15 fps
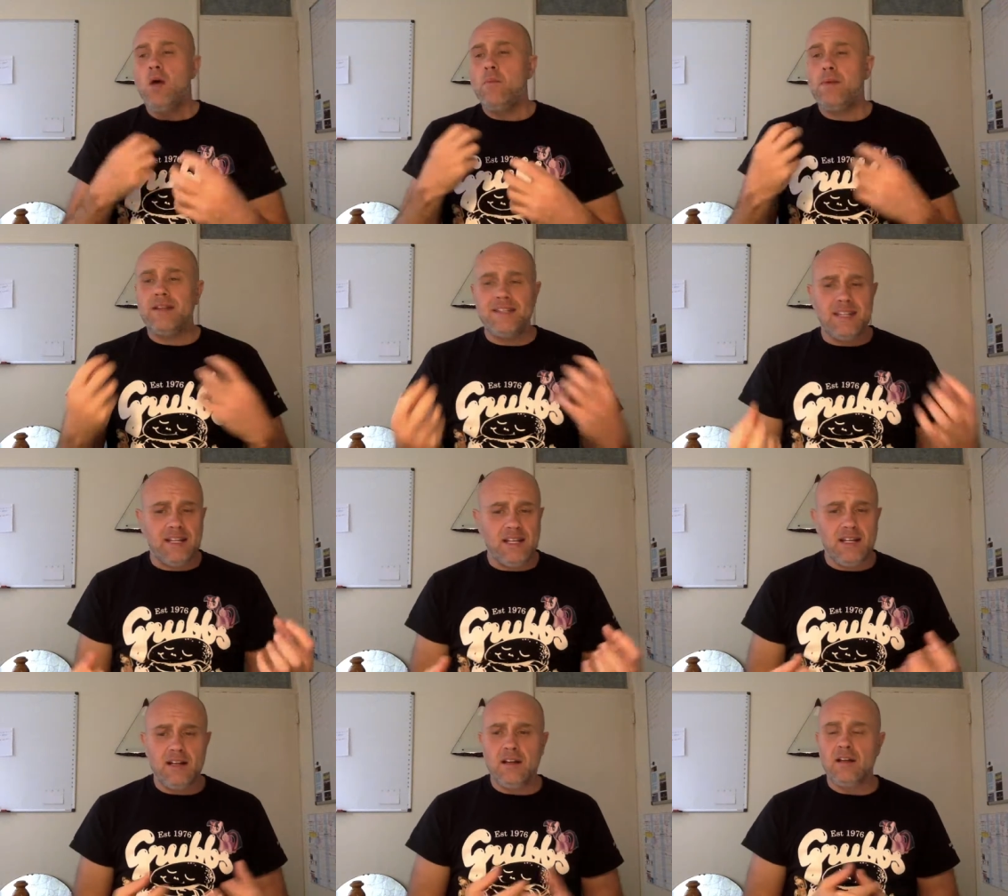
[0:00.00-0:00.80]

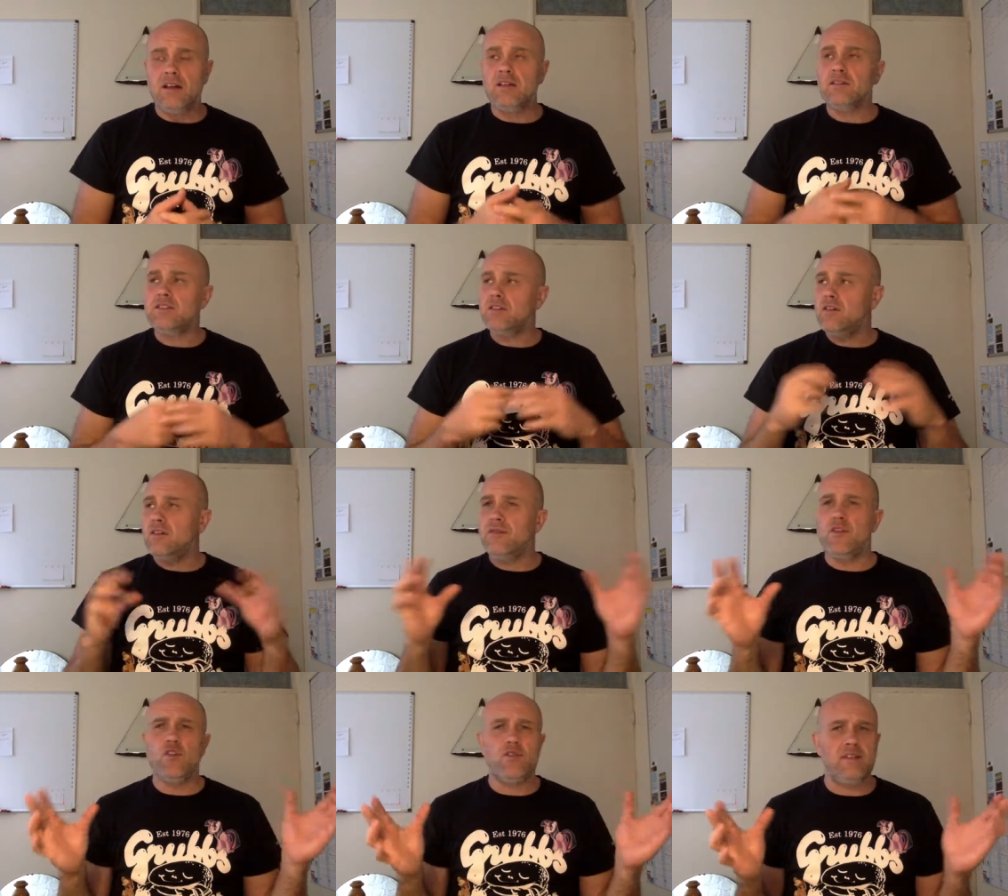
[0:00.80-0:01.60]
particular sort
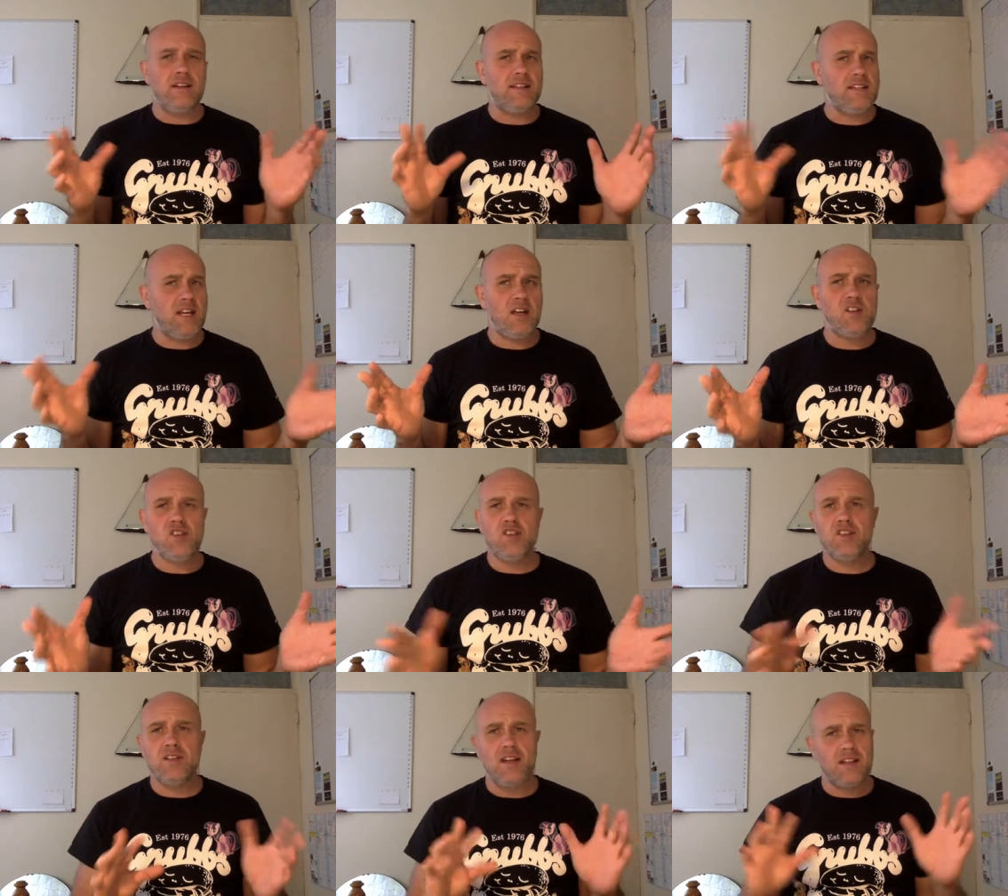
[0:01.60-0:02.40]
of
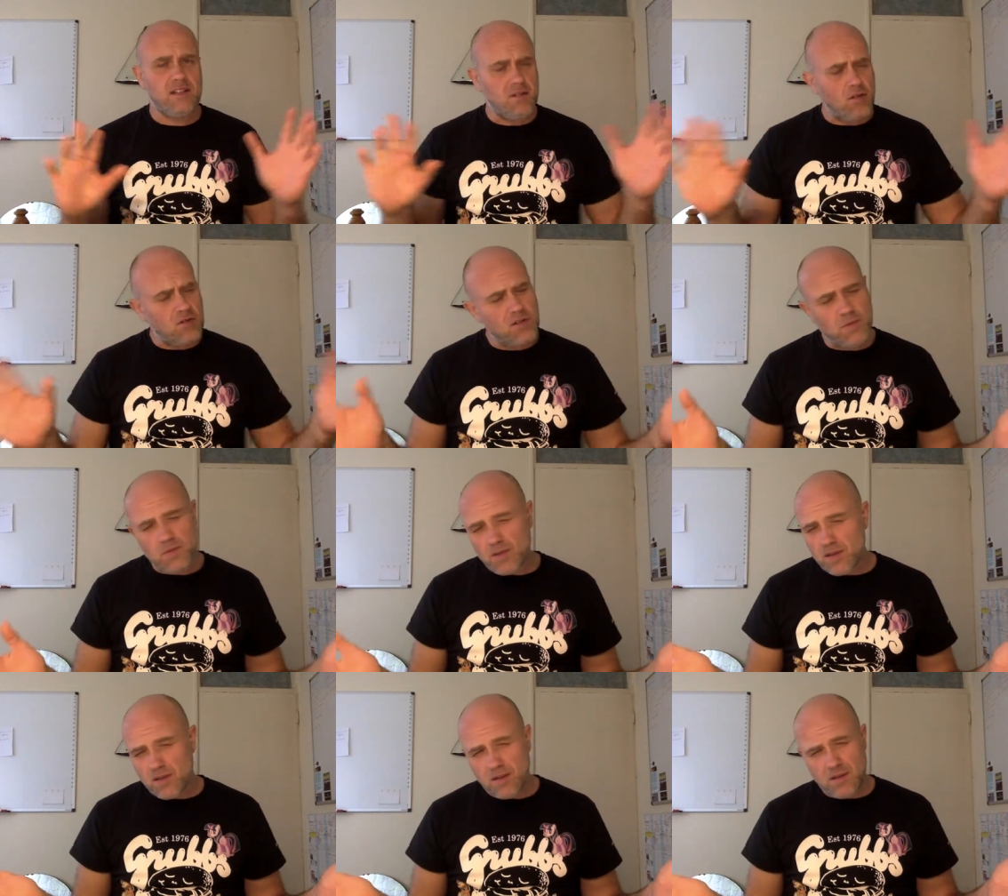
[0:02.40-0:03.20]
orientation, that's not
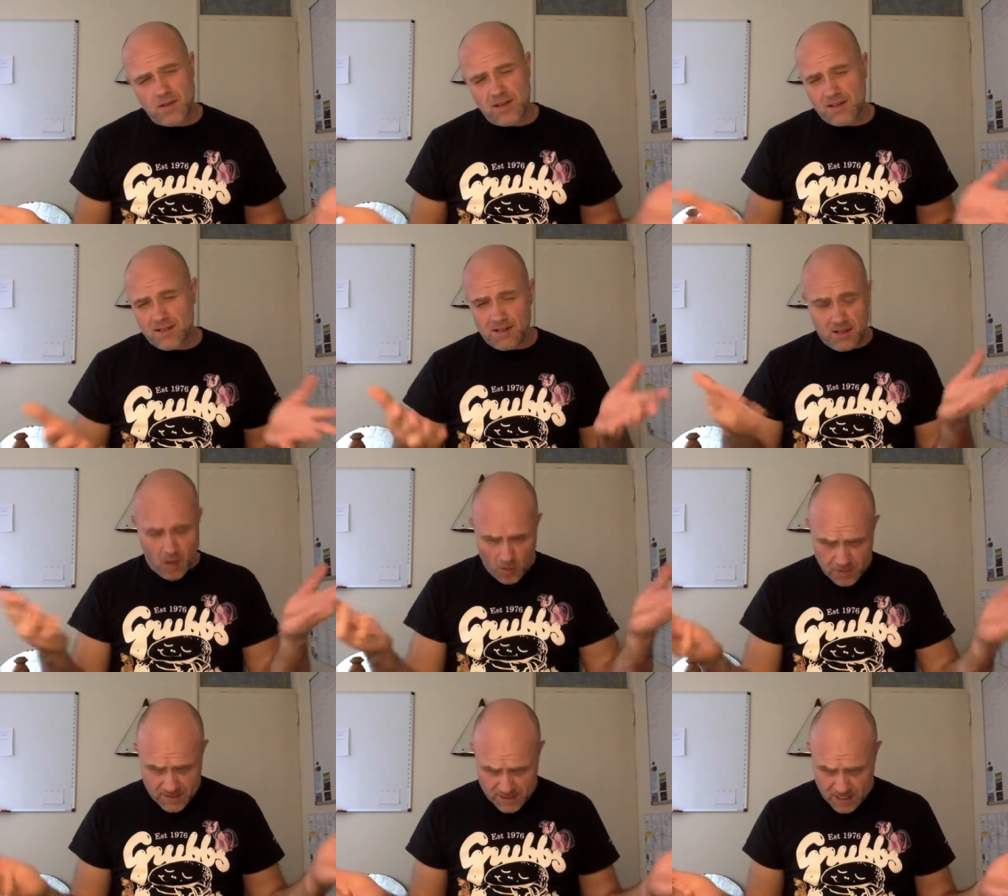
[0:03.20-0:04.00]
something that is a
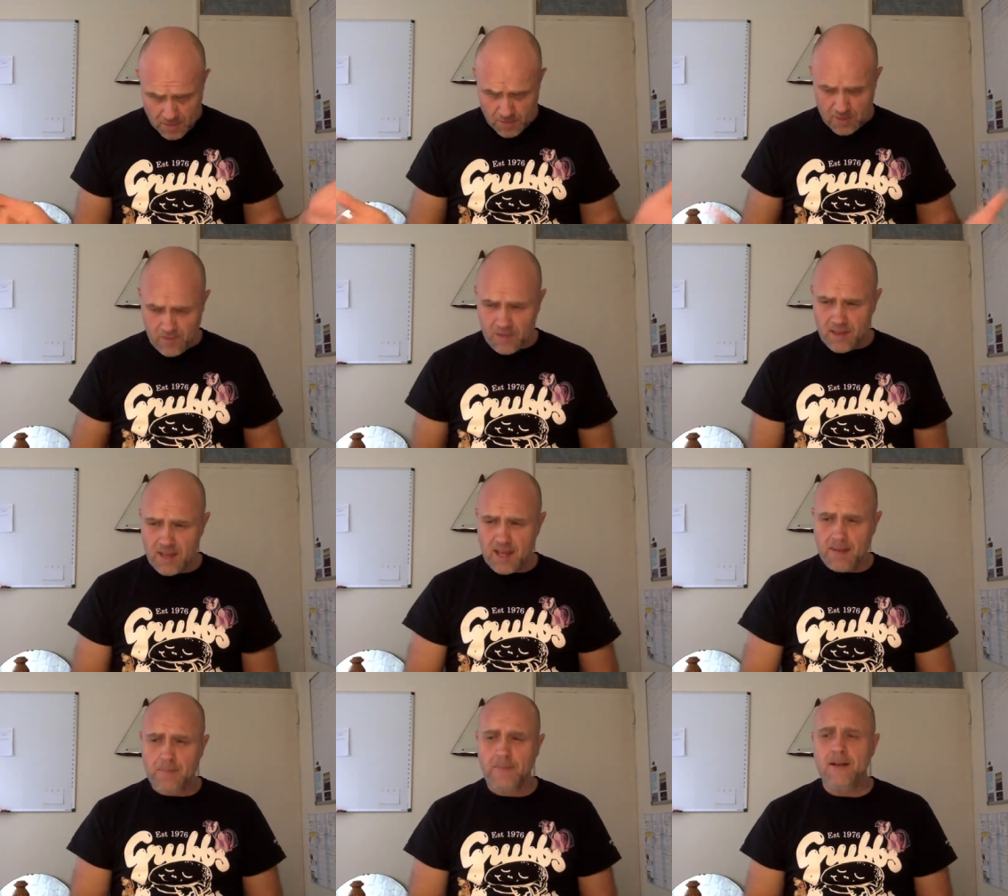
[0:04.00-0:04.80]
concept for
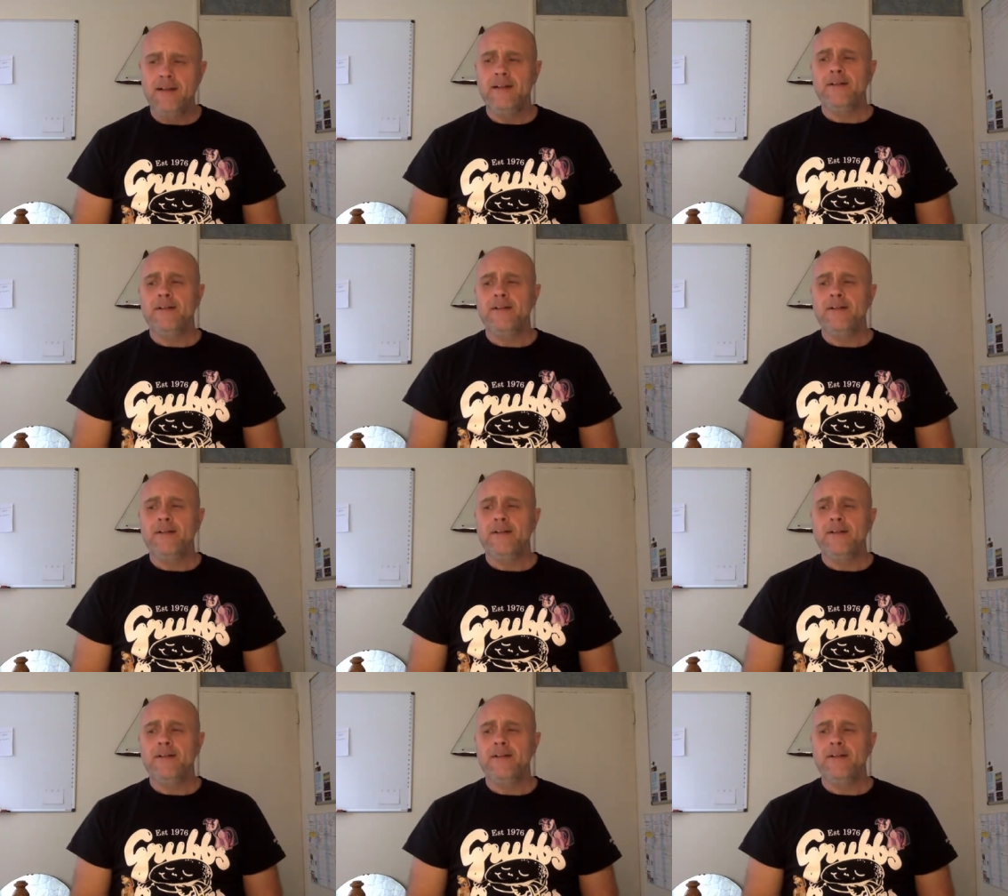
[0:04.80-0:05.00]
them,